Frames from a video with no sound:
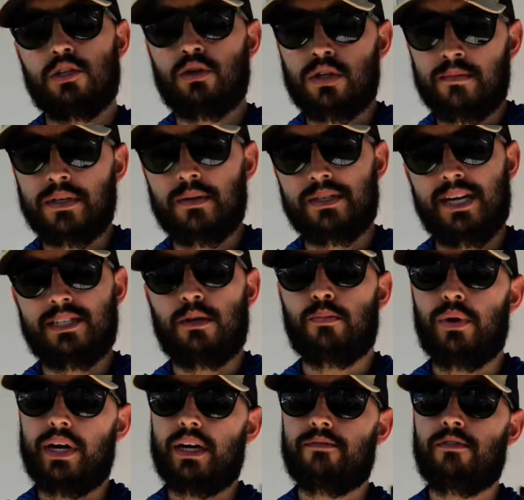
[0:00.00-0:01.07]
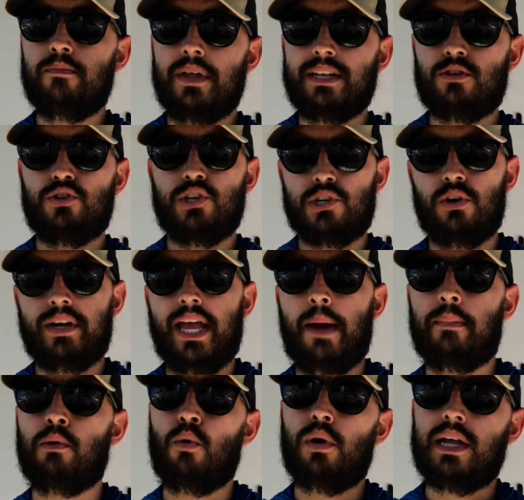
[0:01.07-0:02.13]
sometimes it's nice to break from that traditional
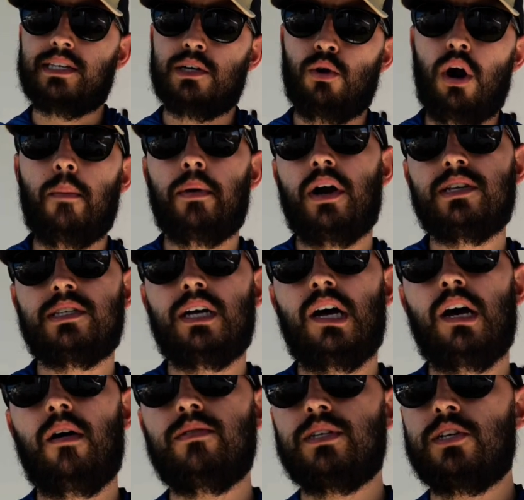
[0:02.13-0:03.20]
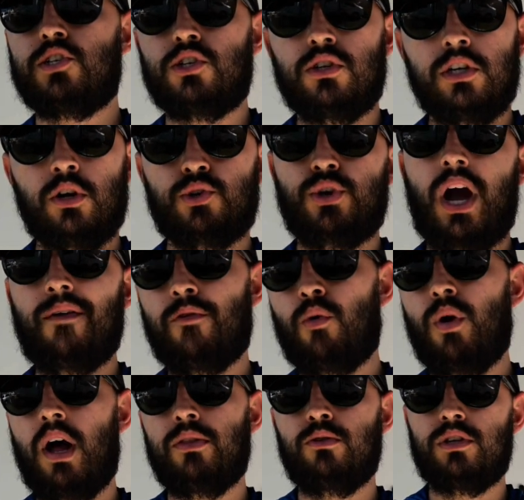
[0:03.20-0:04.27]
camping where we like to go out by ourselves and, you know, travel
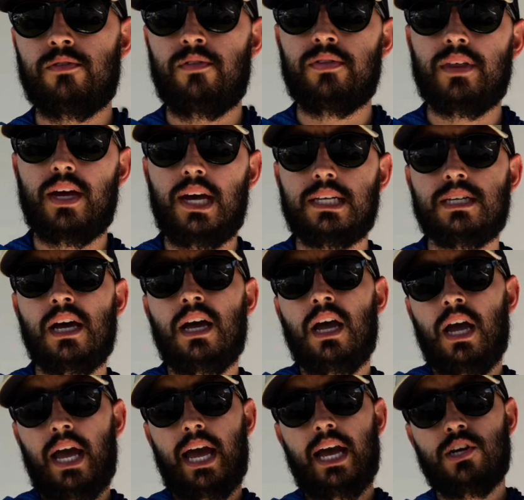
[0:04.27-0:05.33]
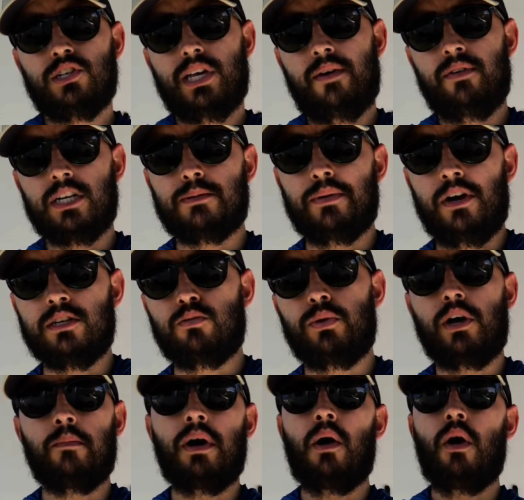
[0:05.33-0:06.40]
around, do different things, and just have an experience where we
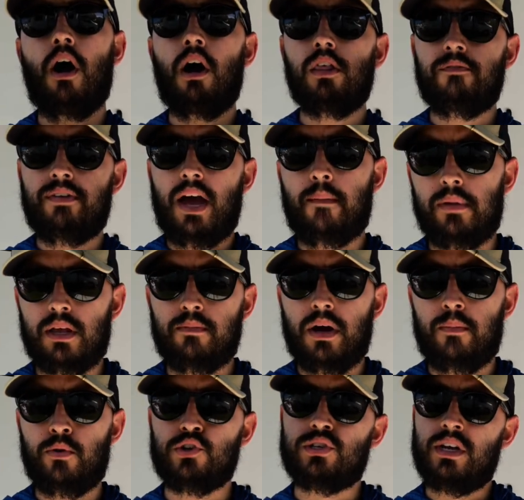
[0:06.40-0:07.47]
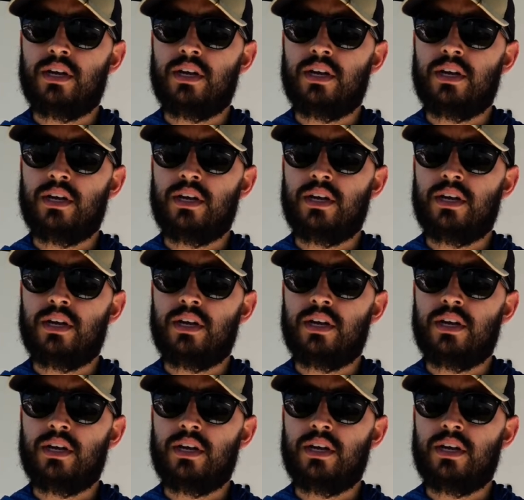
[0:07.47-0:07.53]
come out, all the family members